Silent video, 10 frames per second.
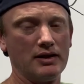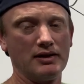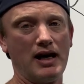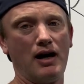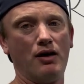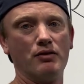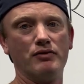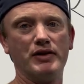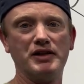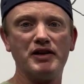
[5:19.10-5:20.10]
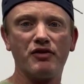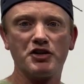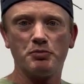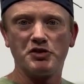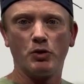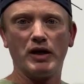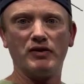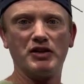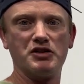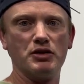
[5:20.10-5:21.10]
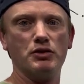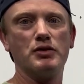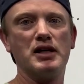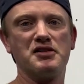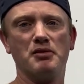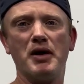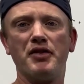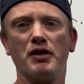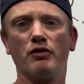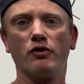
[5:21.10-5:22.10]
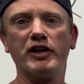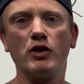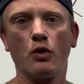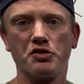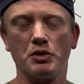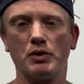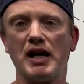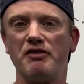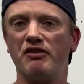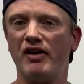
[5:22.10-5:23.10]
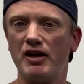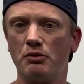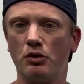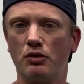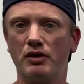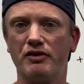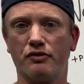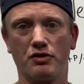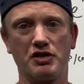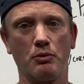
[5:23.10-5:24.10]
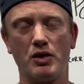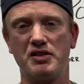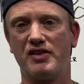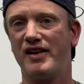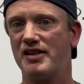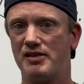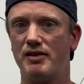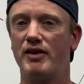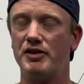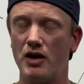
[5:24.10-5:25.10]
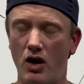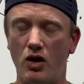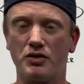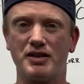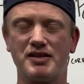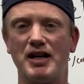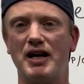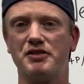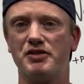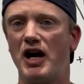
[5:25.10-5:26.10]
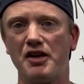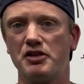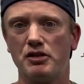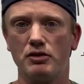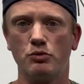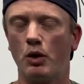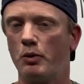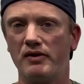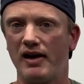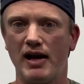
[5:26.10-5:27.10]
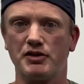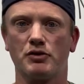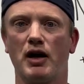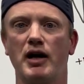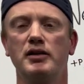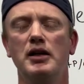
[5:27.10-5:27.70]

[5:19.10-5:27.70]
Now, the difference between the two is the method of recourse that we have available if for some reason the dog decides not to do what we've asked, right?